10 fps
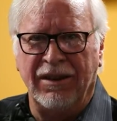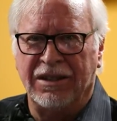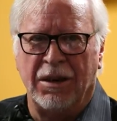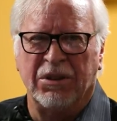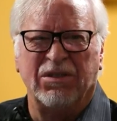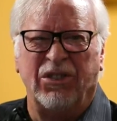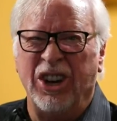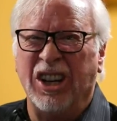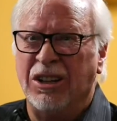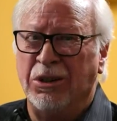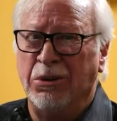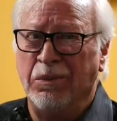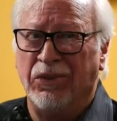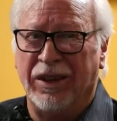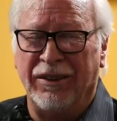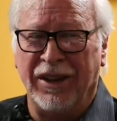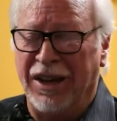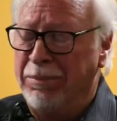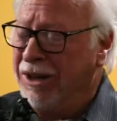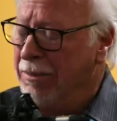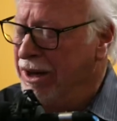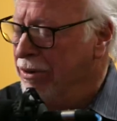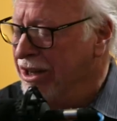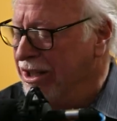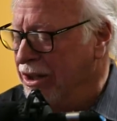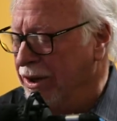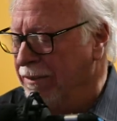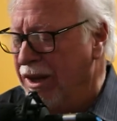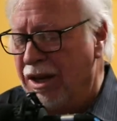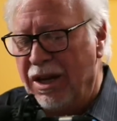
it's almost free to do if any company wants to do it.